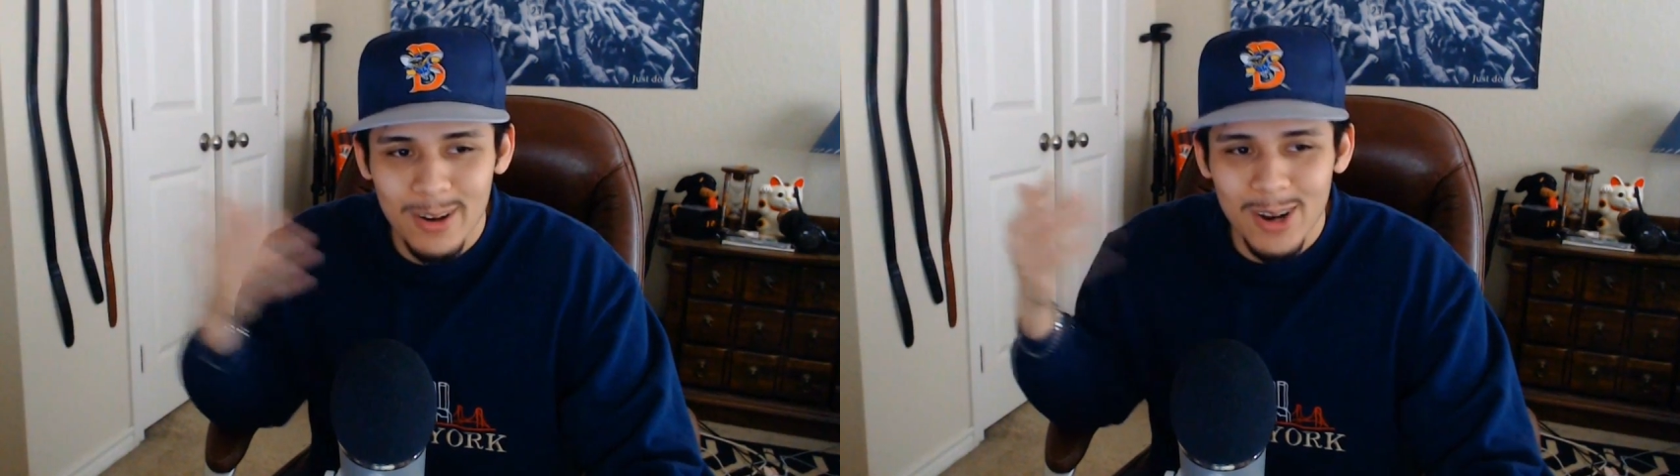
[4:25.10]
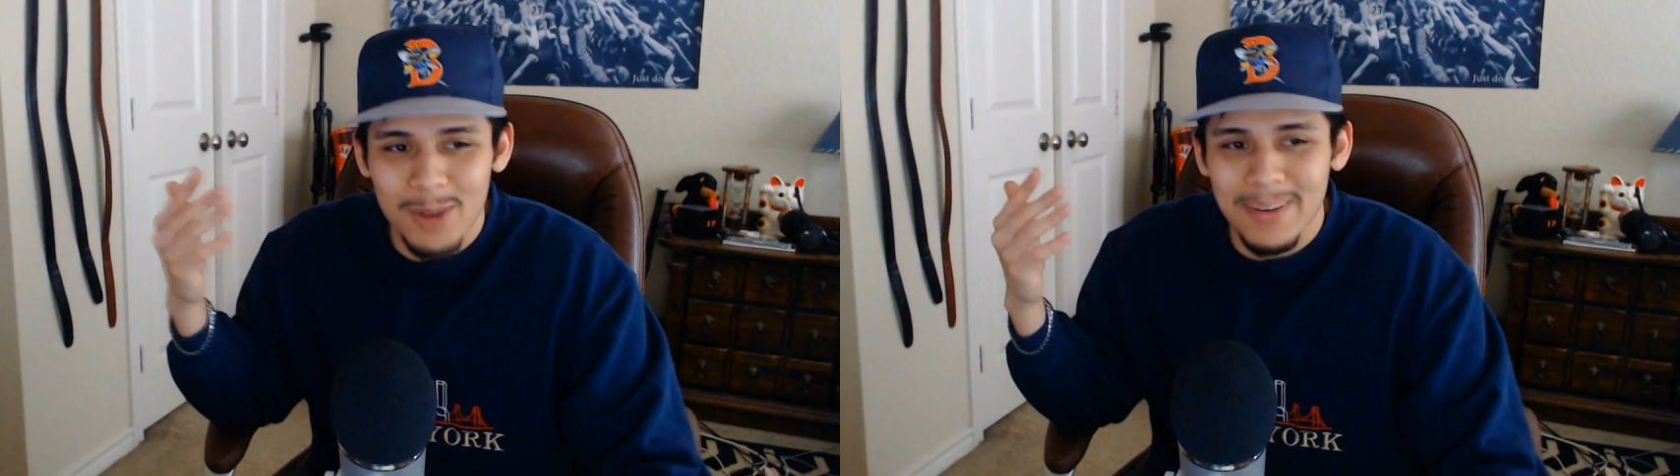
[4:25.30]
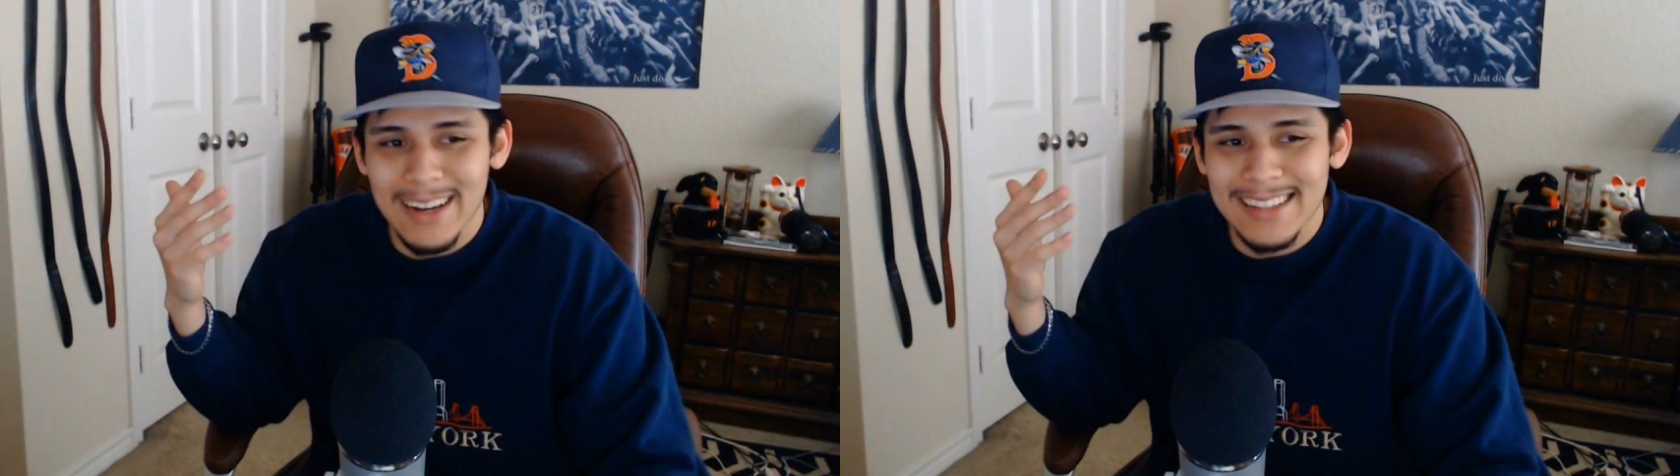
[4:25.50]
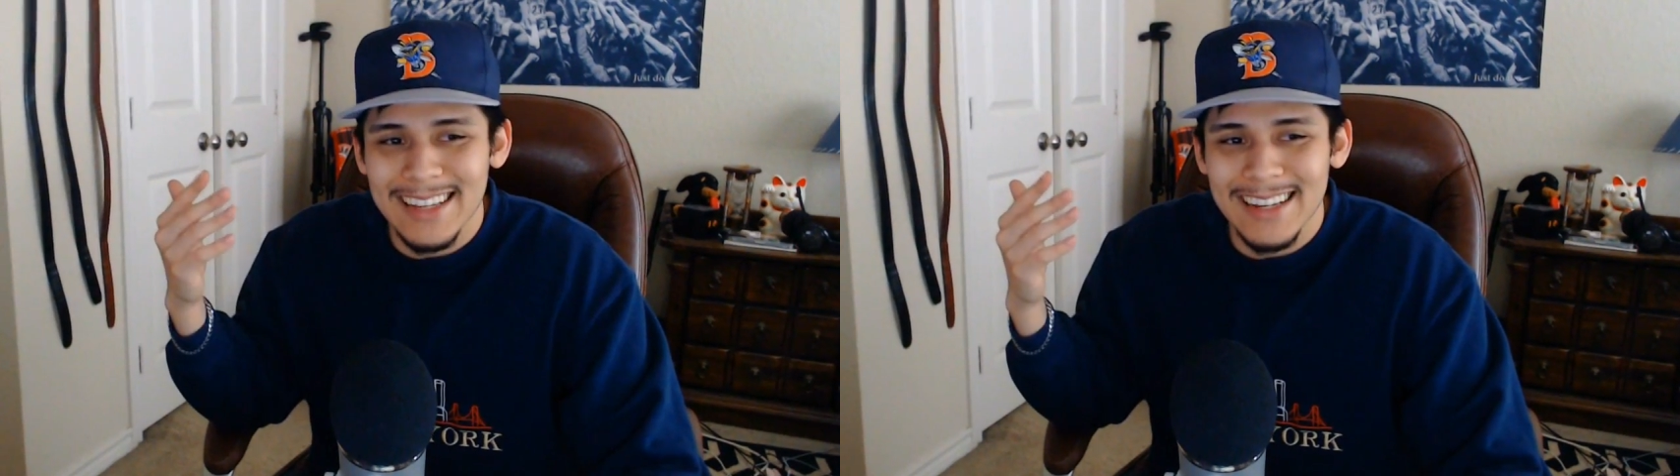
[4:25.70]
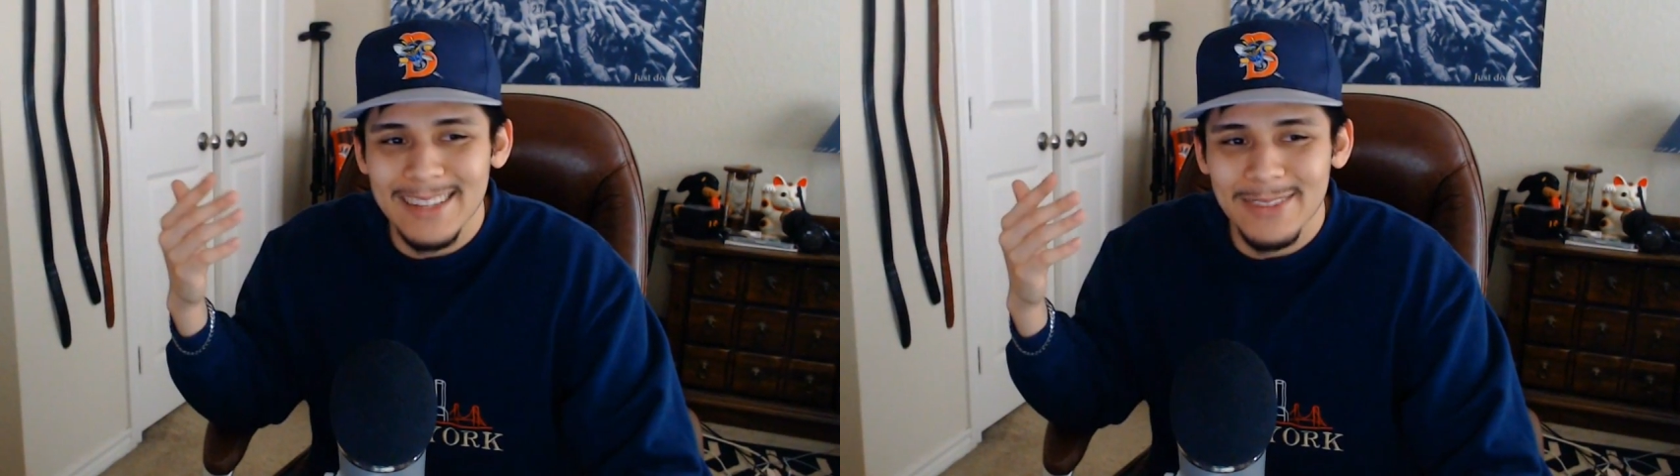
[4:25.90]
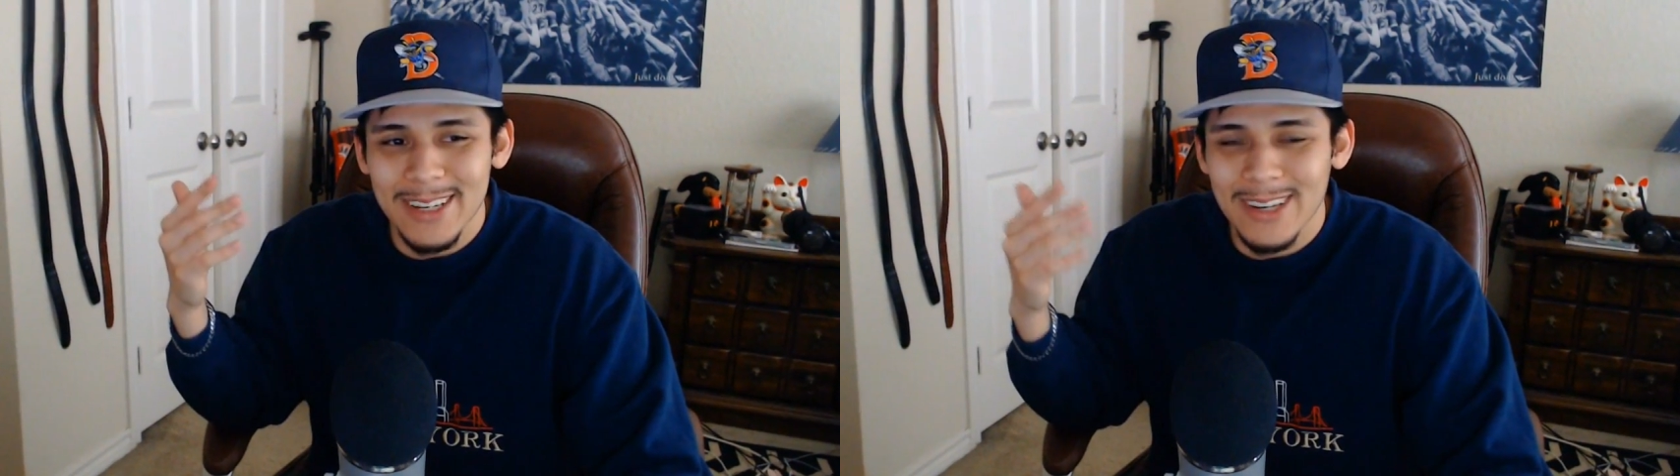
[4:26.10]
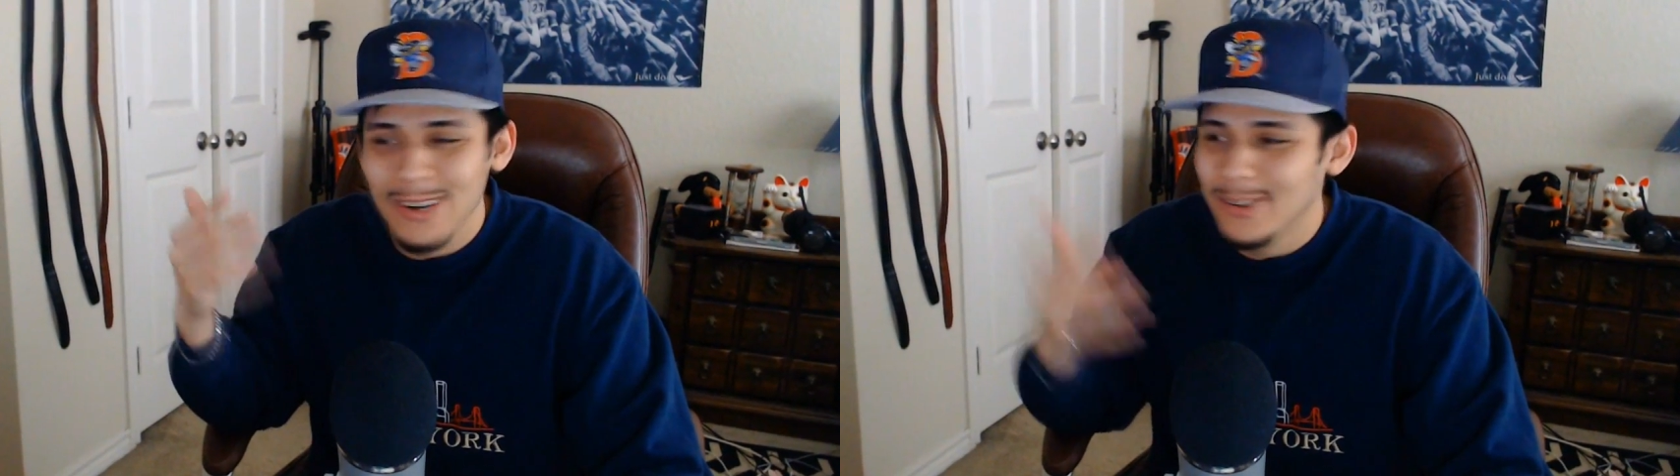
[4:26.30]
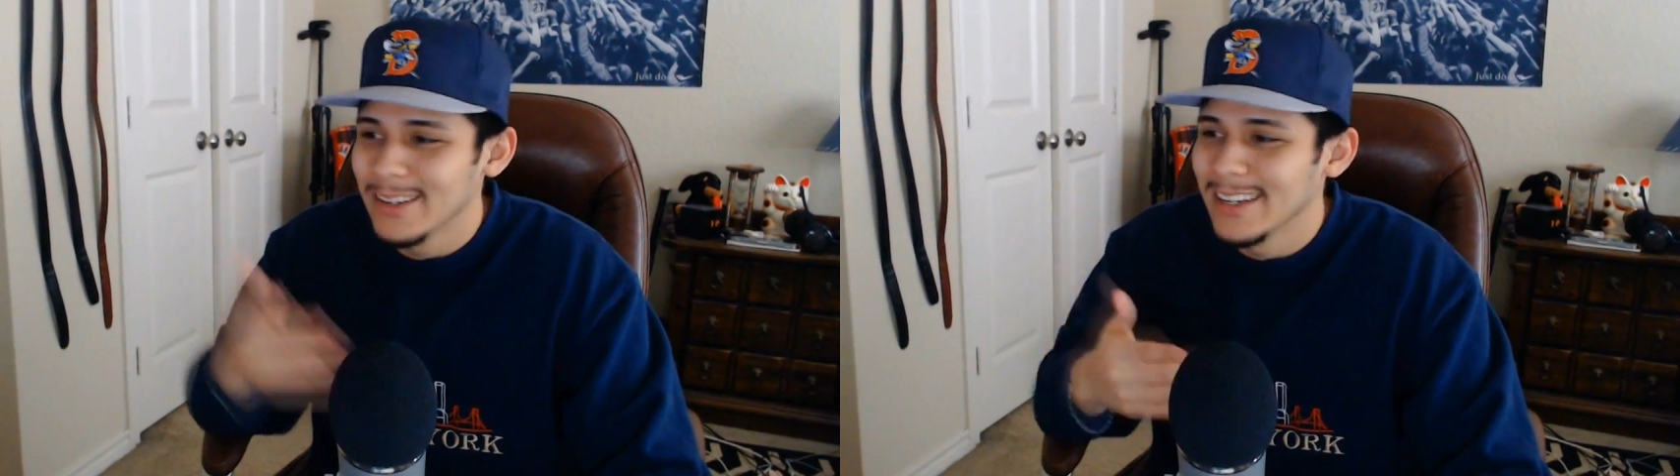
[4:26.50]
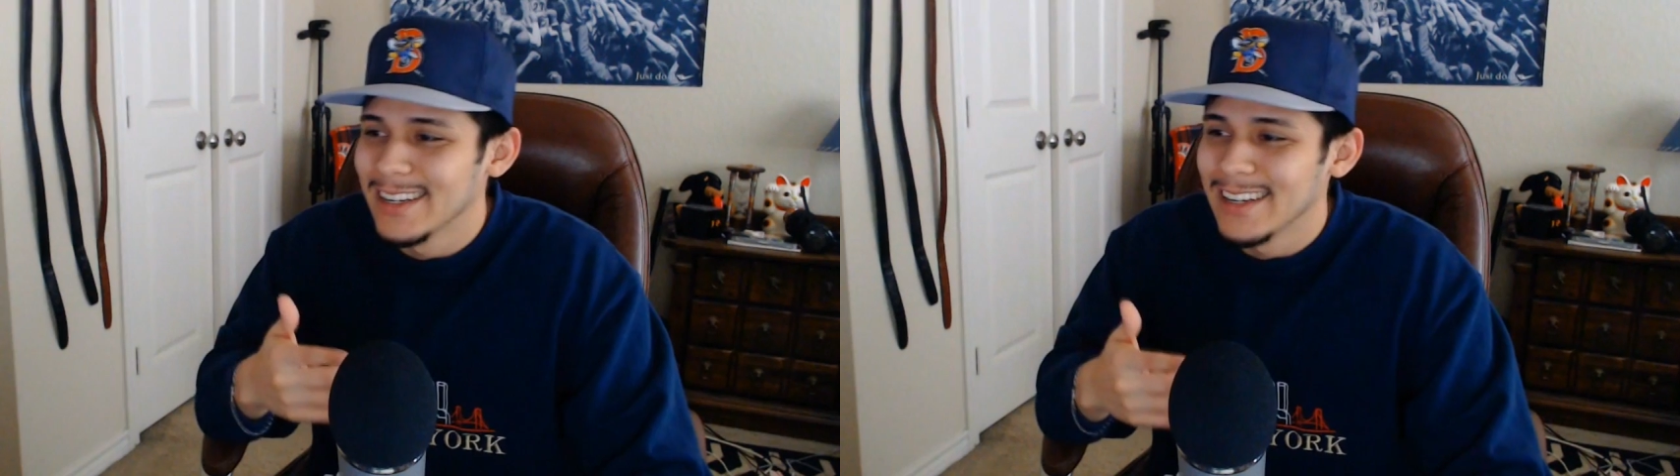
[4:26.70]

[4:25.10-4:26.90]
hope you guys like the video.